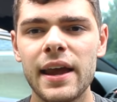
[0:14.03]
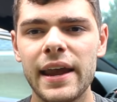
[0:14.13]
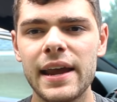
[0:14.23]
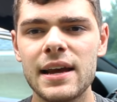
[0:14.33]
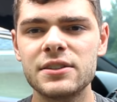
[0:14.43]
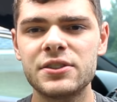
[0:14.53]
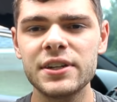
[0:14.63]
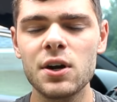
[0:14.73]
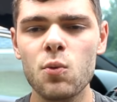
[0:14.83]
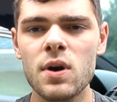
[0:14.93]
and
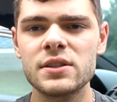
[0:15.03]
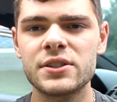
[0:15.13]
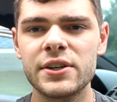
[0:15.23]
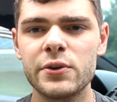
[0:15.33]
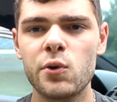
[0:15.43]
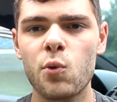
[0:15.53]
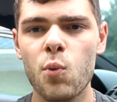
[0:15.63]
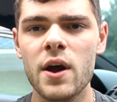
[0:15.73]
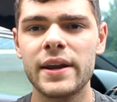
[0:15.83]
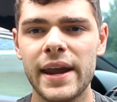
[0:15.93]
zero one two
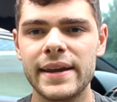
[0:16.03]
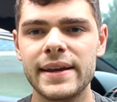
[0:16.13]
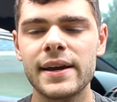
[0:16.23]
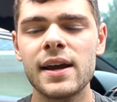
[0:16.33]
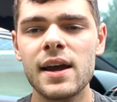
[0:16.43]
one eight.